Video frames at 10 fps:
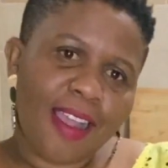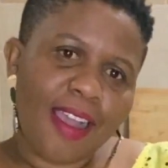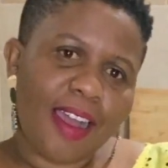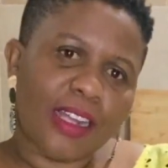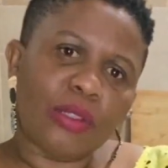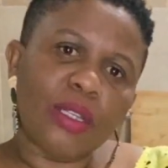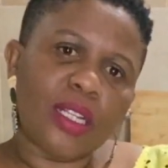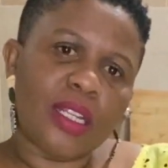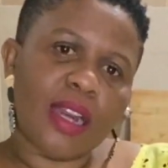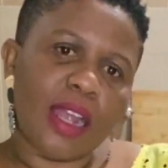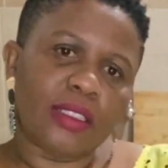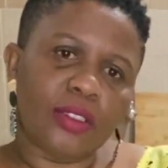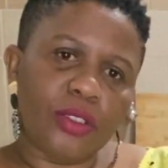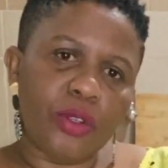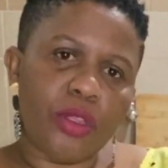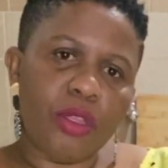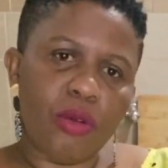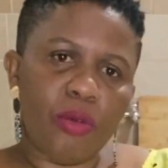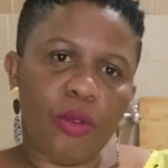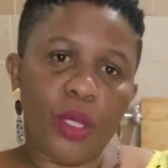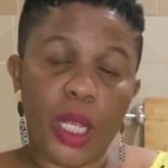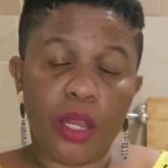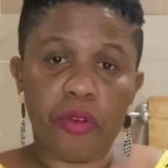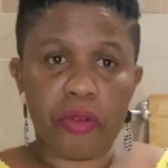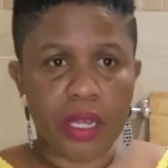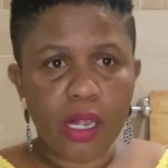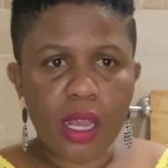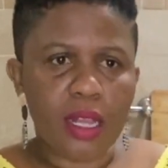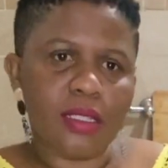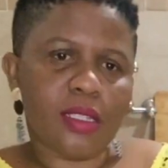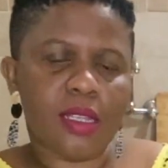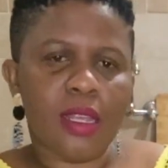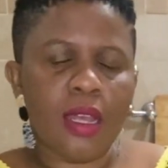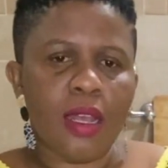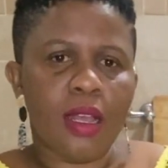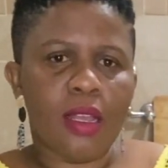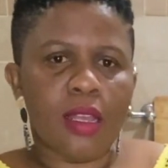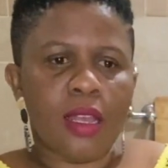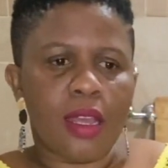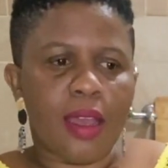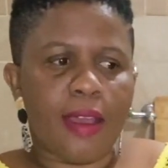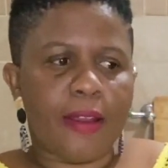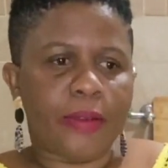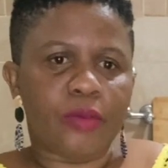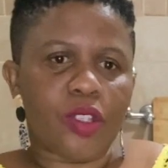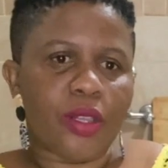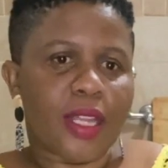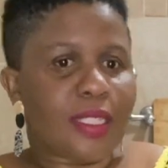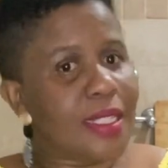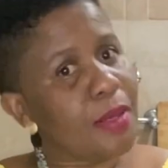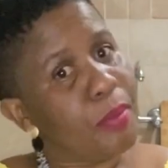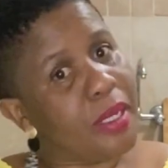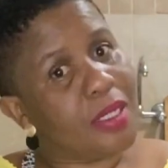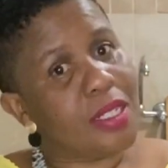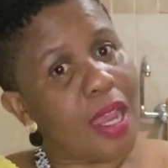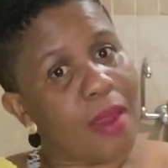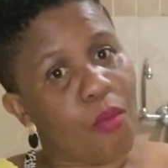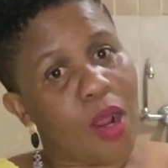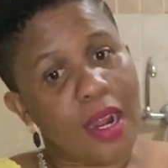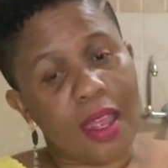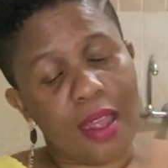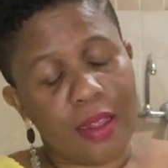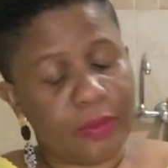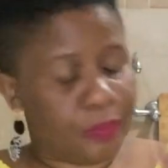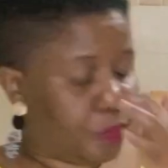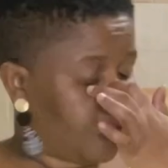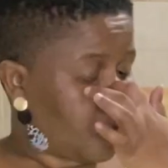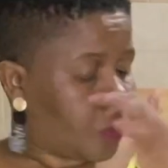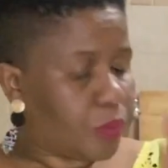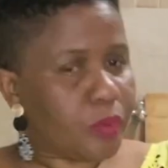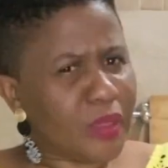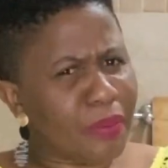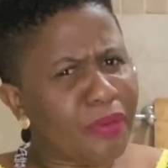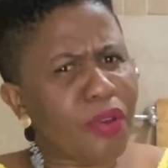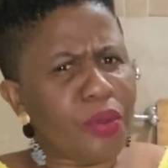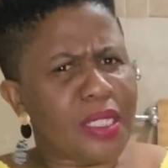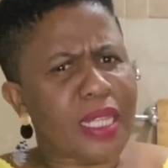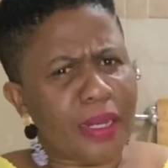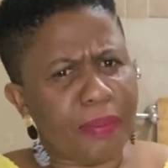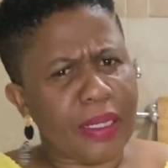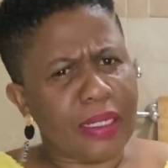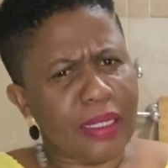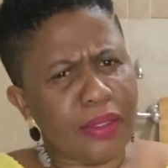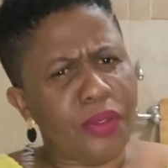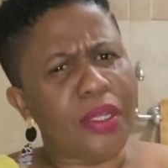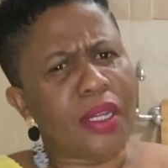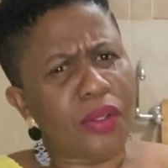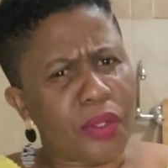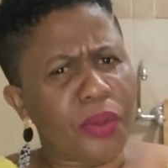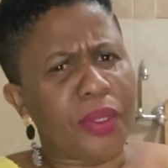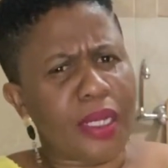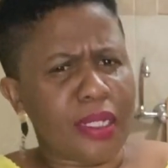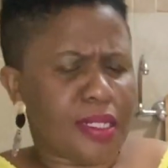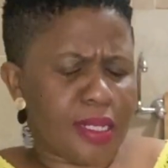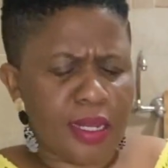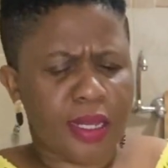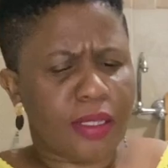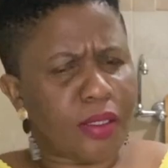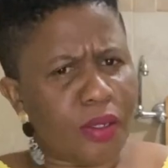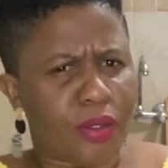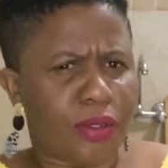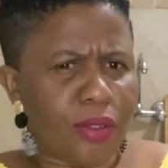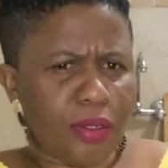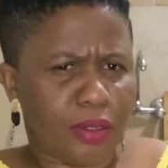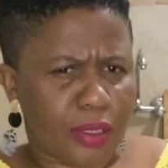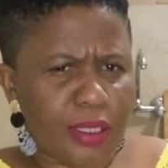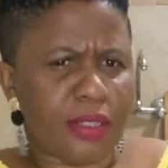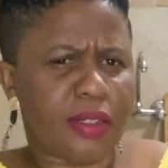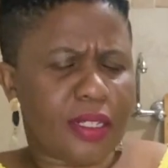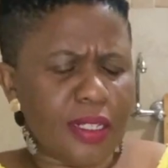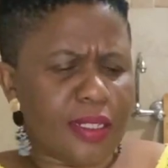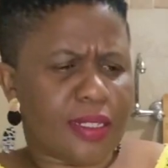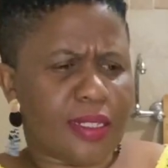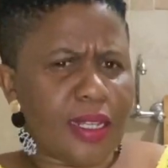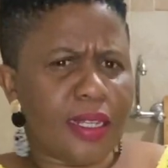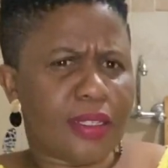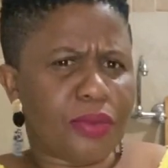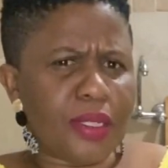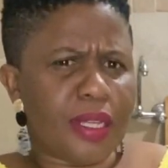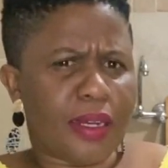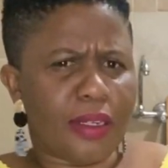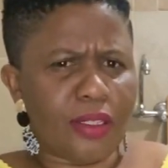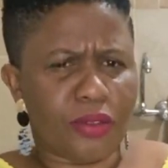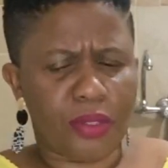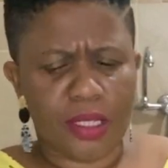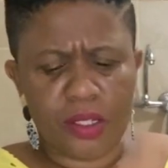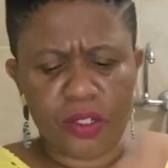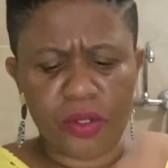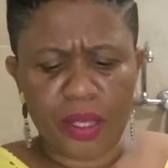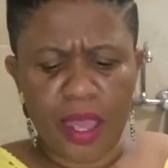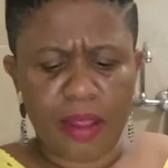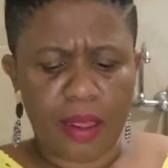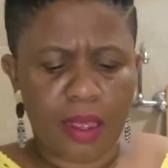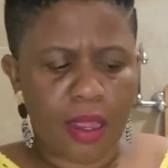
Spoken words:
I'll quickly run you through the ingredients, so that in the meantime, before we start baking, you can go get your ingredients and we can do this together.